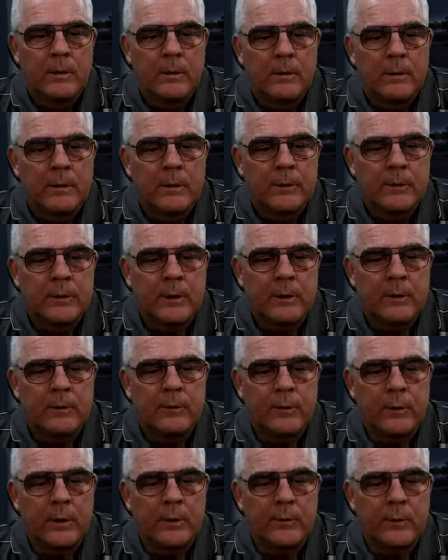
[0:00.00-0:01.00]
Because now if
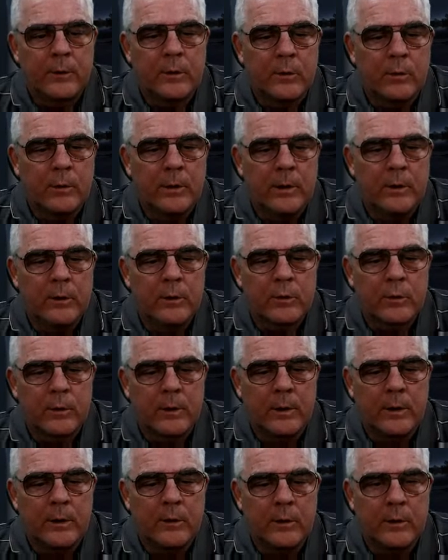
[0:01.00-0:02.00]
you have a queen
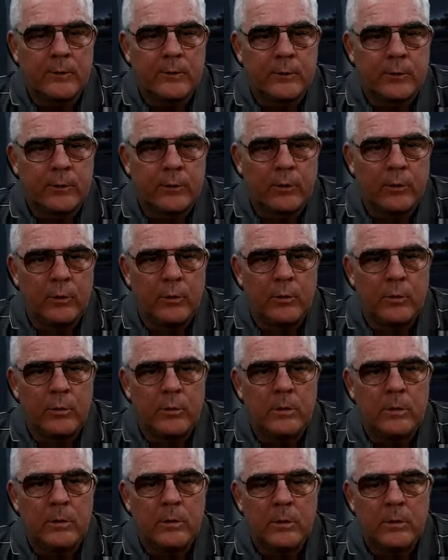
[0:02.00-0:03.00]
trade, you have two
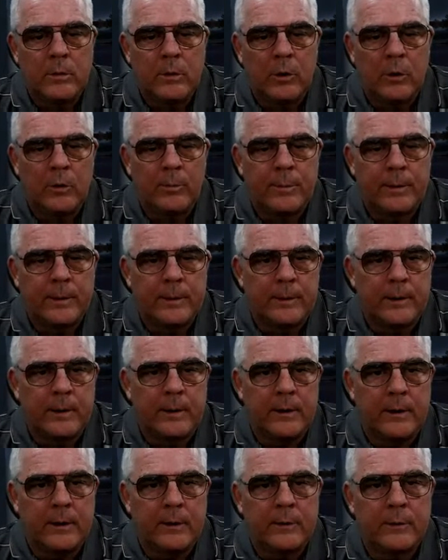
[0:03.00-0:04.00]
open
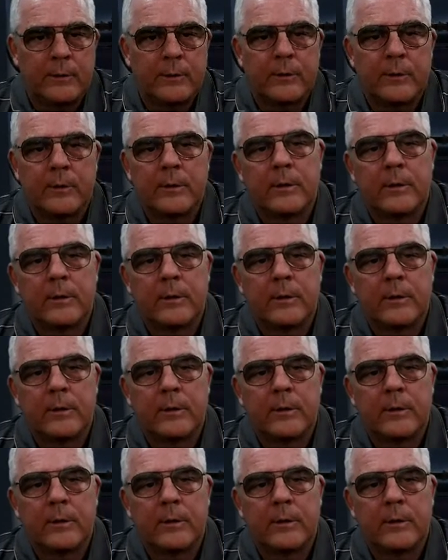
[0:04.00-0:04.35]
lines